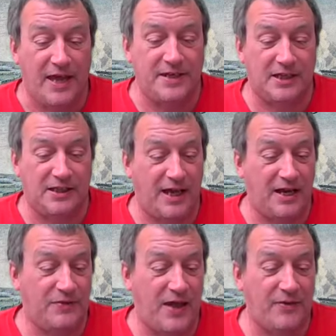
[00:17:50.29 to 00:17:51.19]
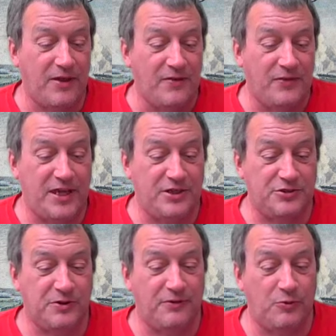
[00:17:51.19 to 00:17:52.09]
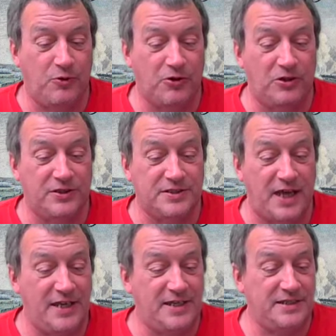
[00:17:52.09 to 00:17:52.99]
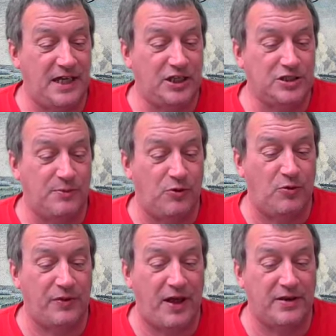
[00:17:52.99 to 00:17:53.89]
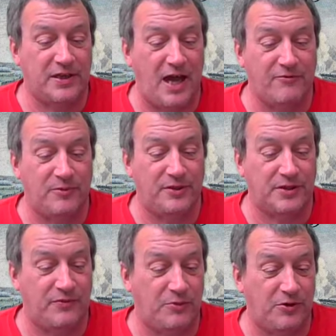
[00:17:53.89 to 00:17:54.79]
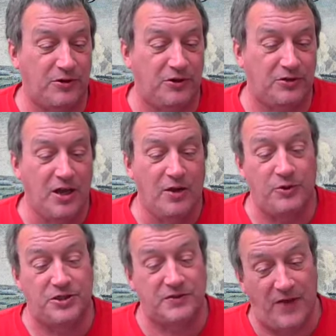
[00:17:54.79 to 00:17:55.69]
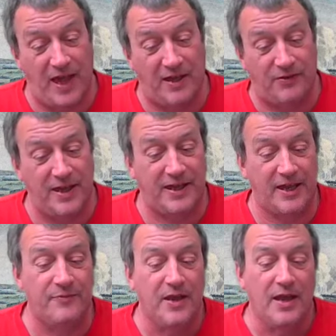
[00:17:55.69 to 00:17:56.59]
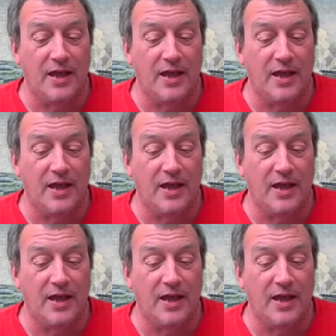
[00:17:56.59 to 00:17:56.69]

and declared that the history of the world is unintelligible without a government of the world, which is vague thinking.